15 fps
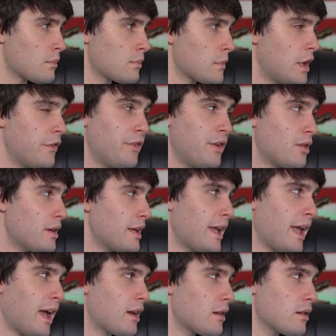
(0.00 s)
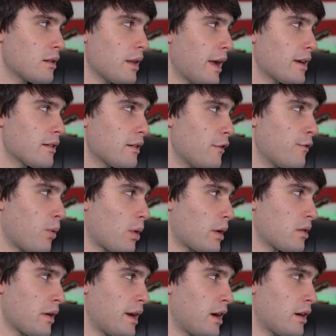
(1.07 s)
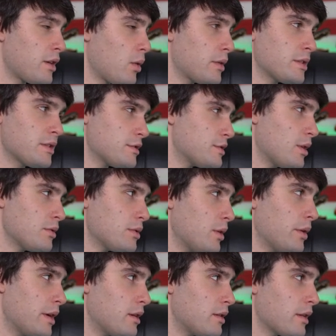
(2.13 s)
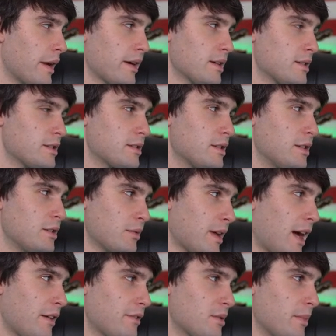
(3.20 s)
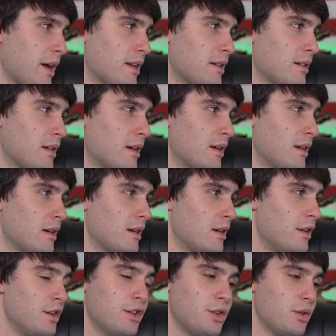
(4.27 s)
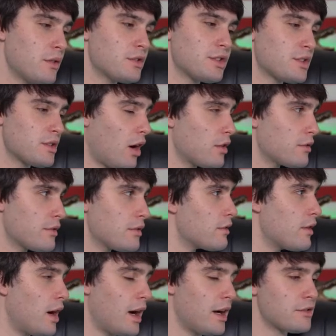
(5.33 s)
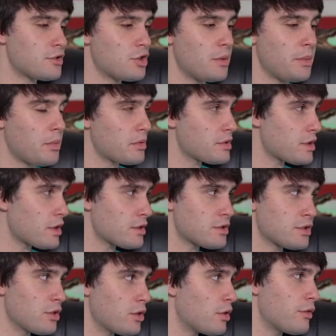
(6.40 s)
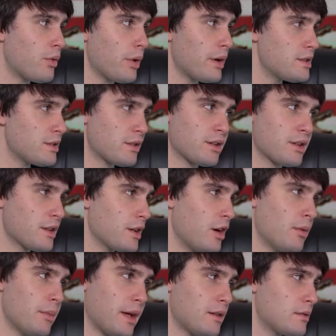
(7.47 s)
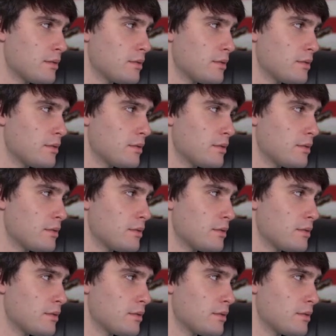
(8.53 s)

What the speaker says: If you already can't like afford it right now, or don't do it. Like, it just, you don't have to, man. You can do it just on True People Search, Google Voice. You're good to go, man.